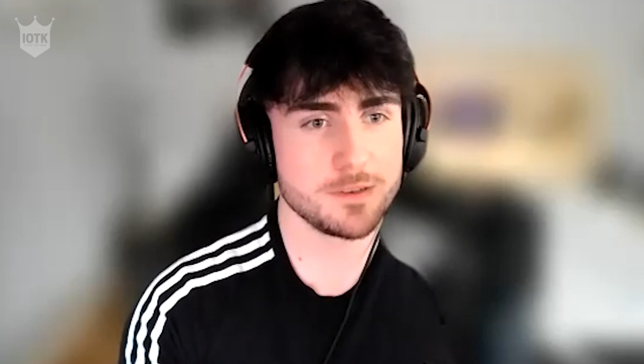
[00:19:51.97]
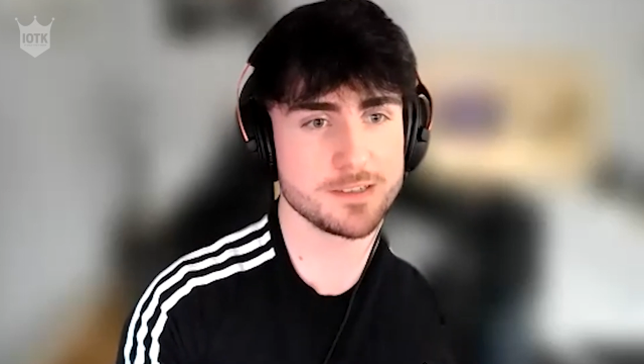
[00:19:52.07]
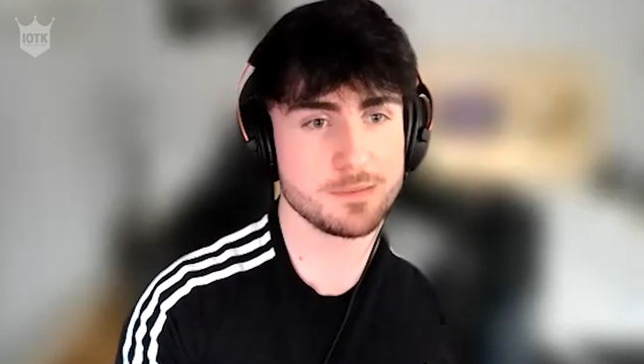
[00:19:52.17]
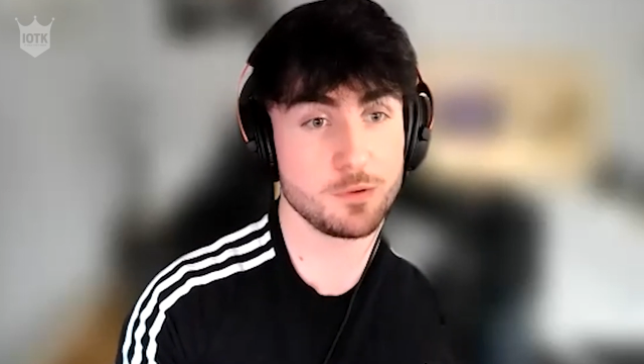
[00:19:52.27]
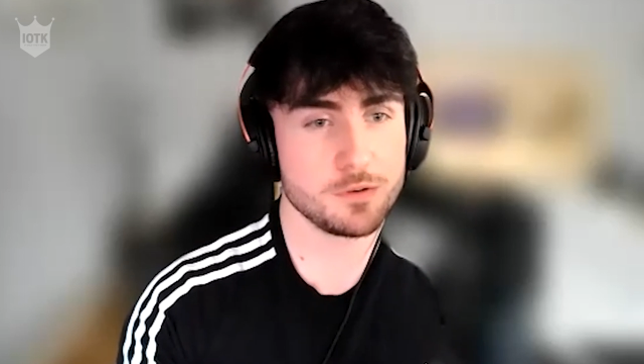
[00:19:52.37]

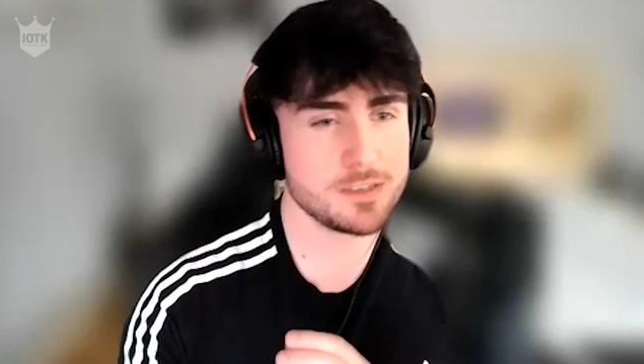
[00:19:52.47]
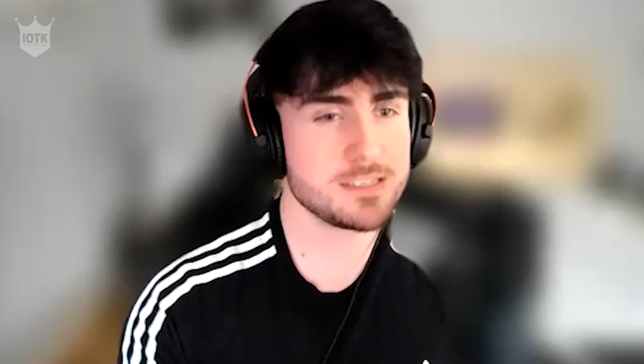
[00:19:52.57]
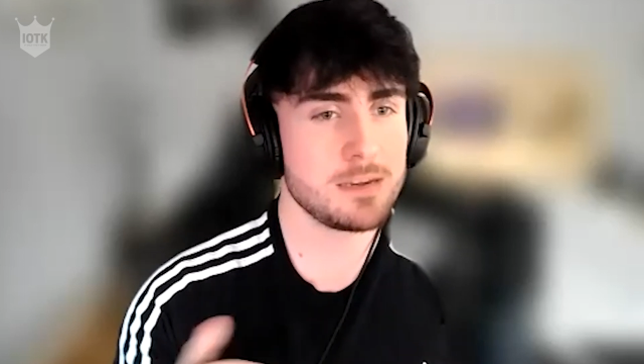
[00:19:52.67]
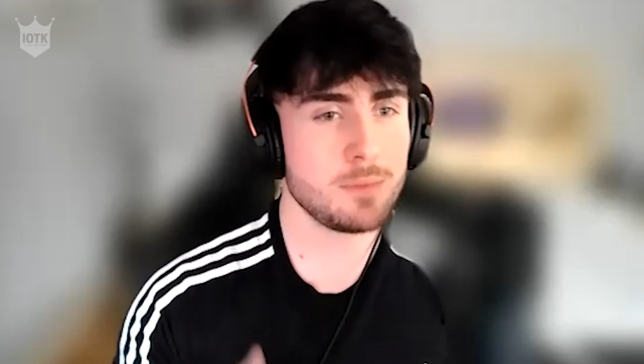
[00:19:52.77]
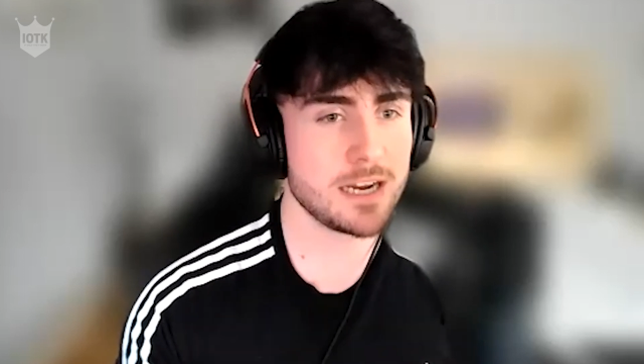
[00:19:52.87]
It's important to
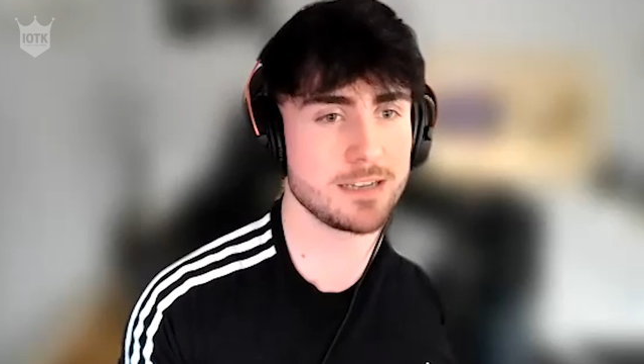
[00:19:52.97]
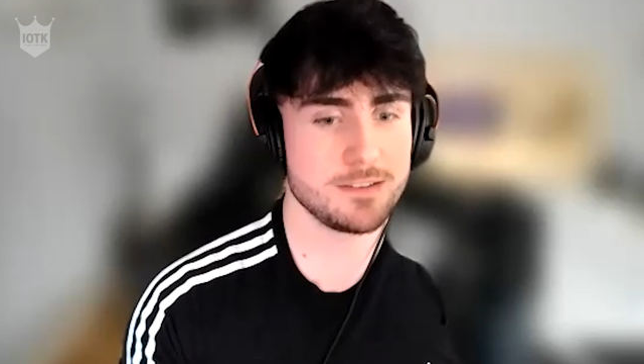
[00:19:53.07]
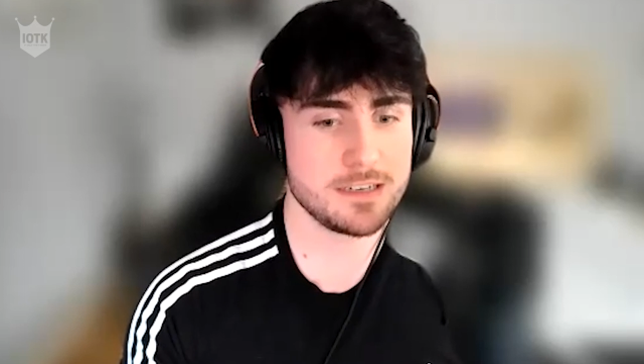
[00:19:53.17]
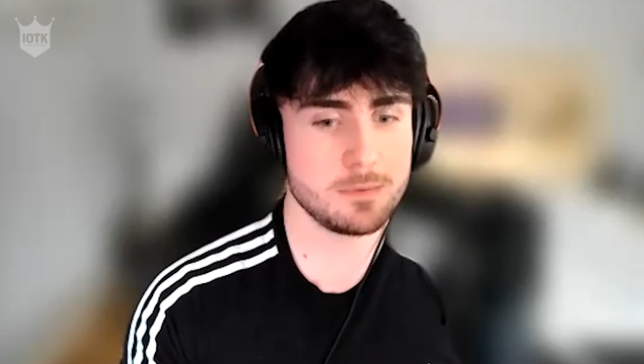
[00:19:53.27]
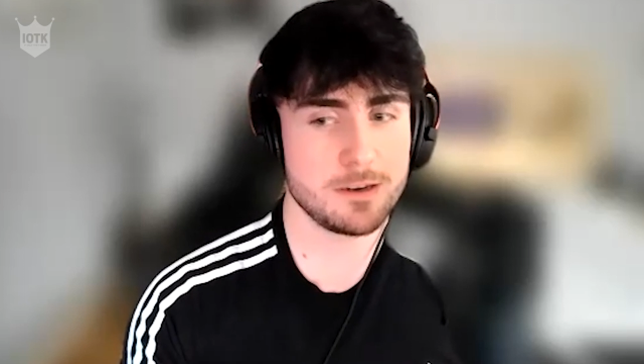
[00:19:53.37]
step back
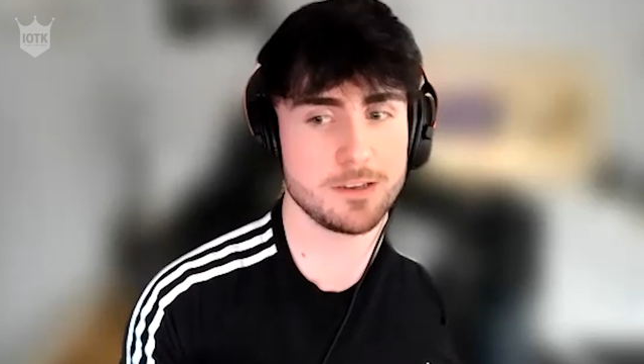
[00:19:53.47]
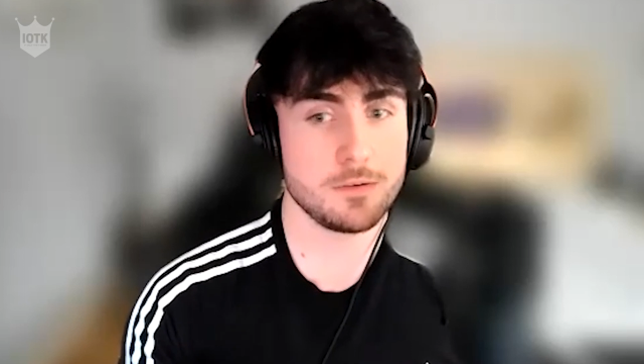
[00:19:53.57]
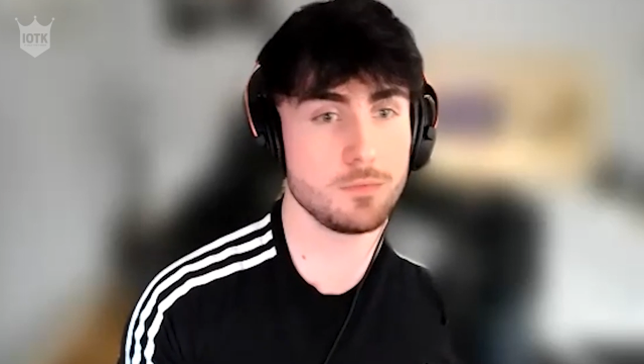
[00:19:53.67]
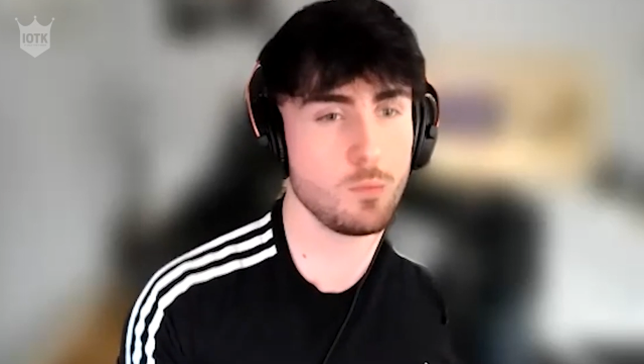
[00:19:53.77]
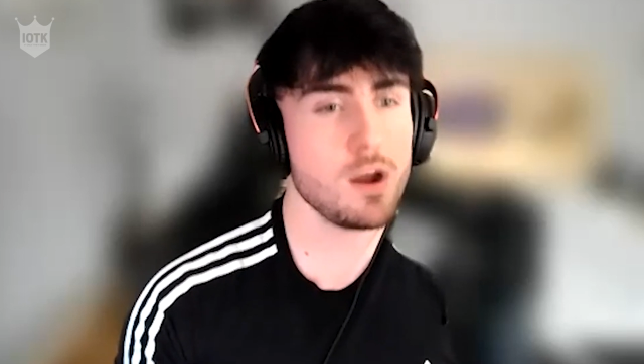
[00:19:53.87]
and think about,
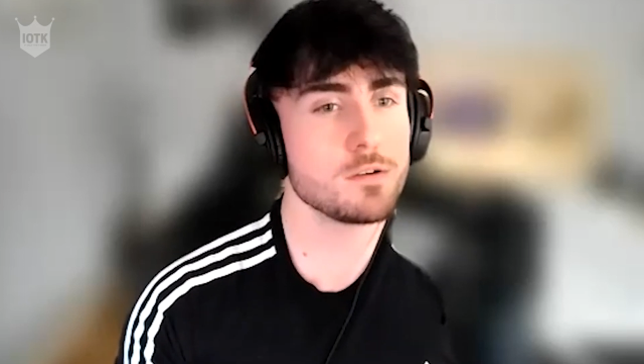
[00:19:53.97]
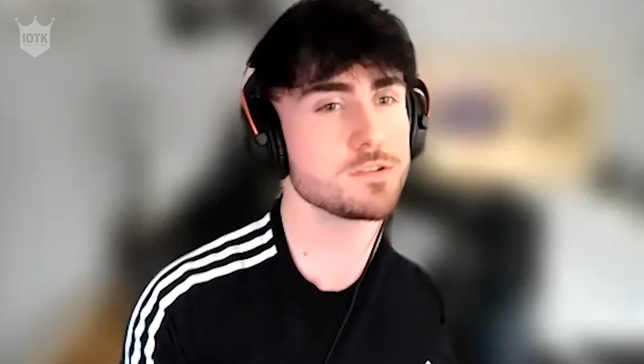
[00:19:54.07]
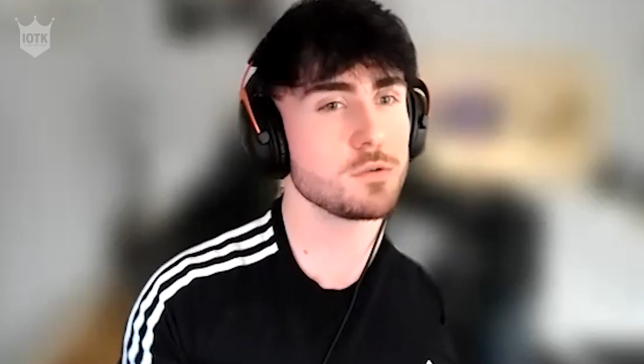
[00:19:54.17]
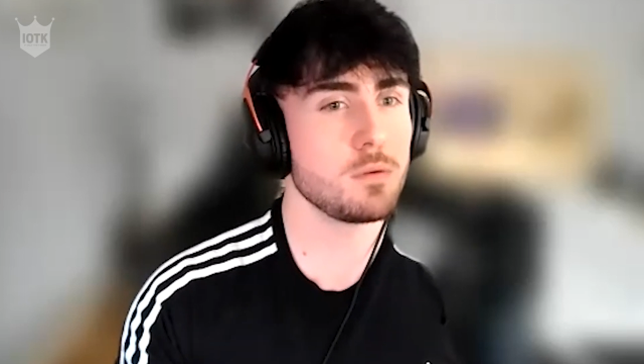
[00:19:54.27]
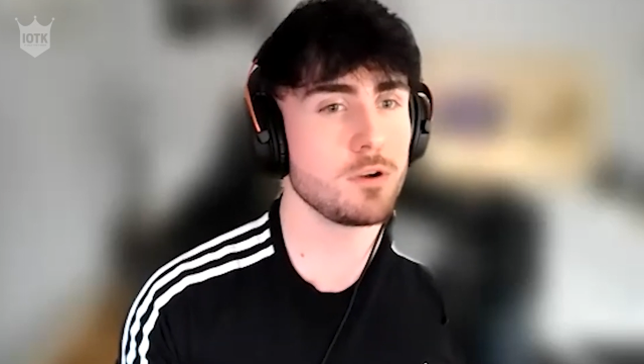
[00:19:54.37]
what
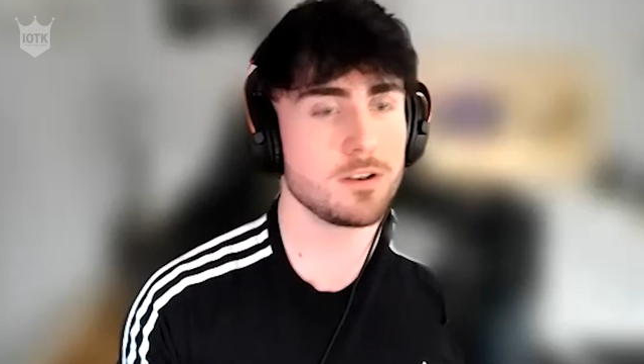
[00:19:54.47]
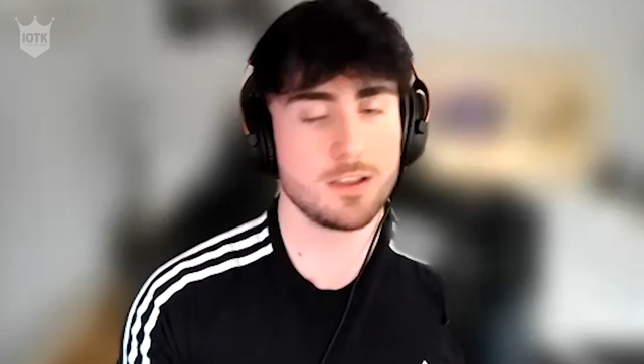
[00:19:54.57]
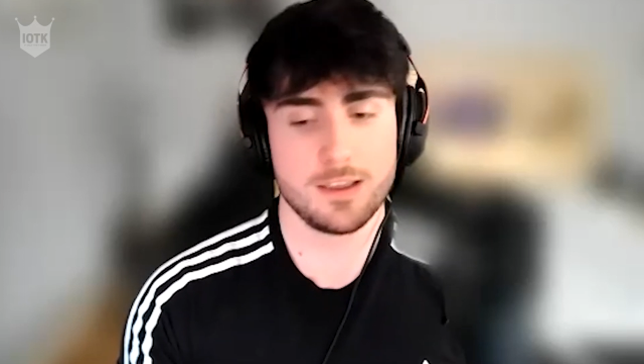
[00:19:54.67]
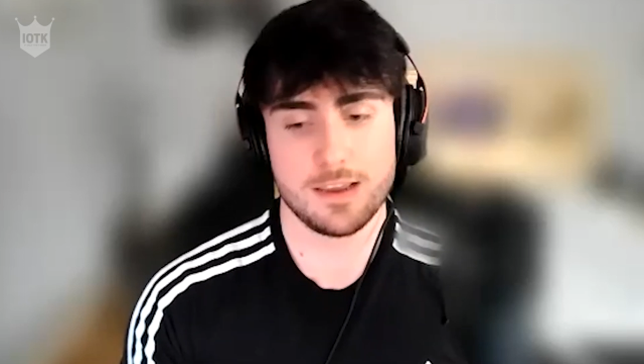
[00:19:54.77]
else do I want?